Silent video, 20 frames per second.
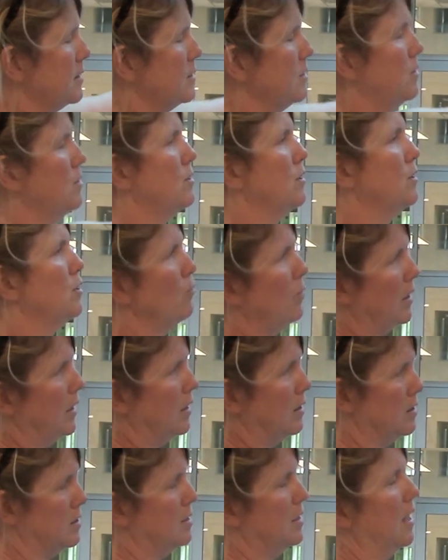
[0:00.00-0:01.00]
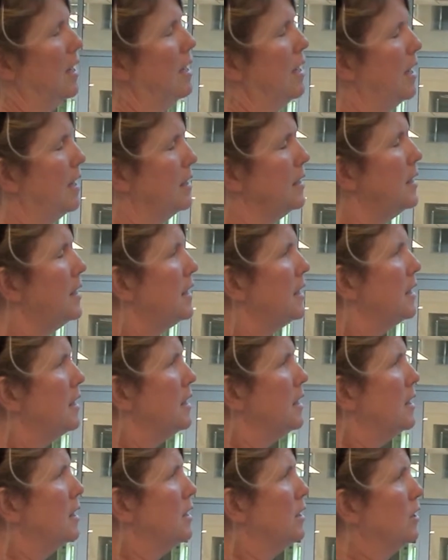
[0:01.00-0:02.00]
News and you want to hear CNN,
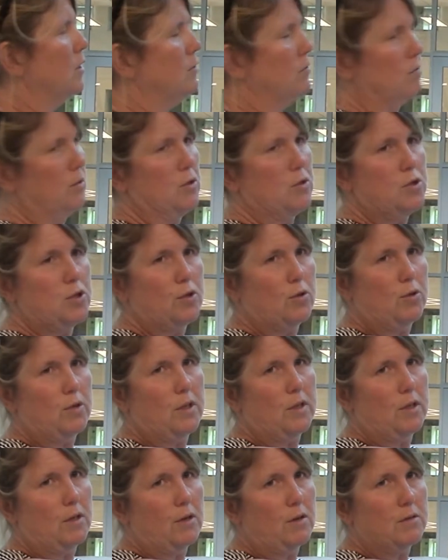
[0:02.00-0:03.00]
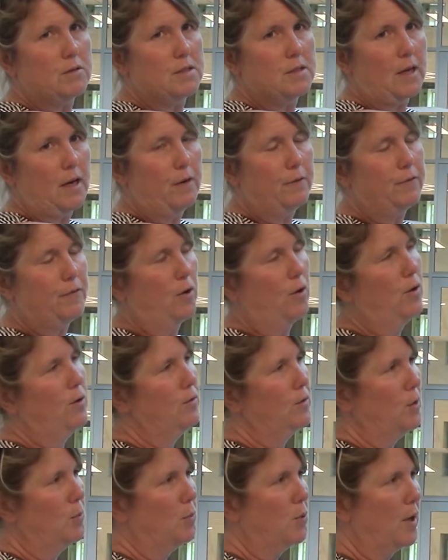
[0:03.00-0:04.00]
you, you tune in your cell
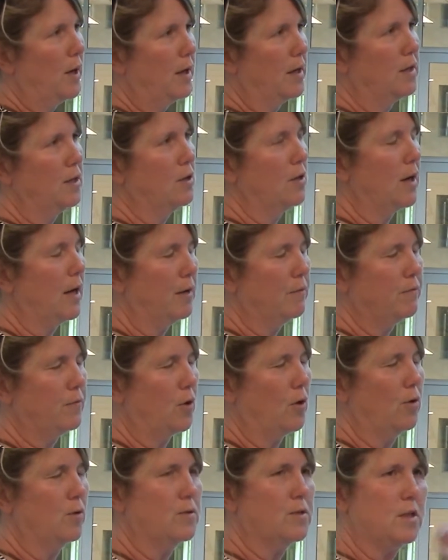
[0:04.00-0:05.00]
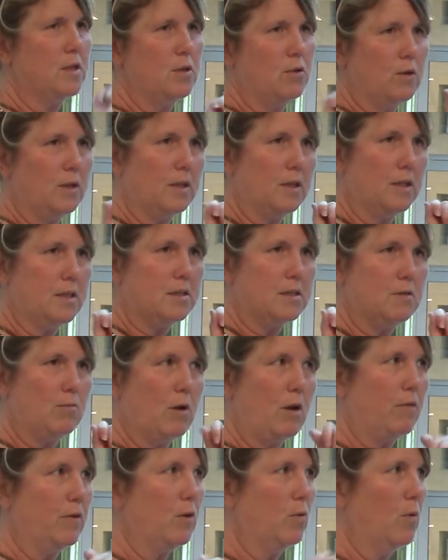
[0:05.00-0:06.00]
phone, you plug in your headphones, and you can listen to
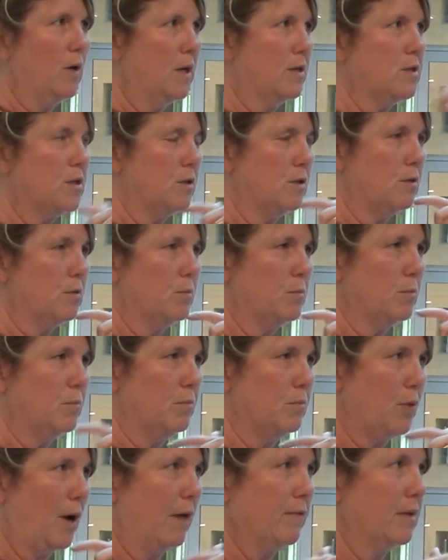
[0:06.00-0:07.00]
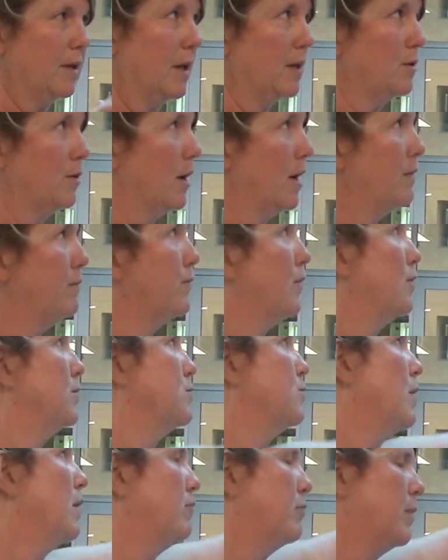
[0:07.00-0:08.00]
whatever you want to privately on your headphones.
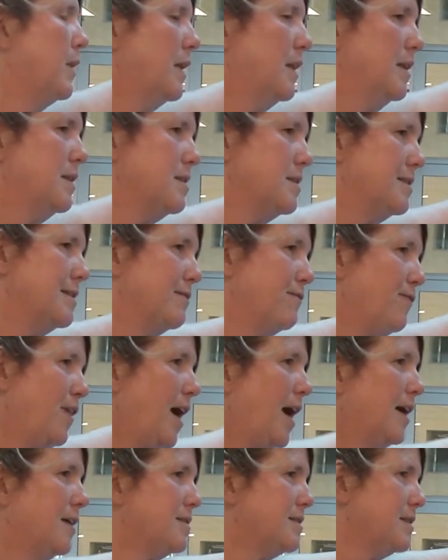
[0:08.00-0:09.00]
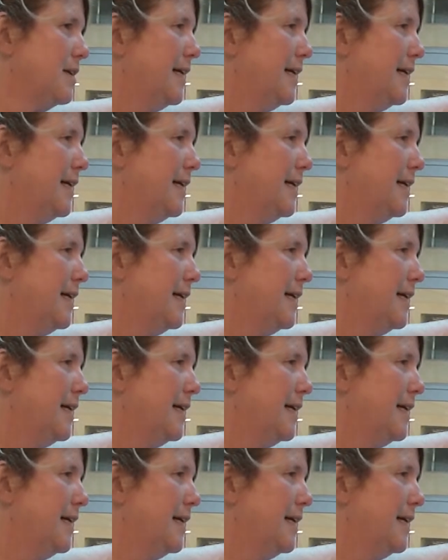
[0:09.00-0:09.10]
While everybody listens to Fox,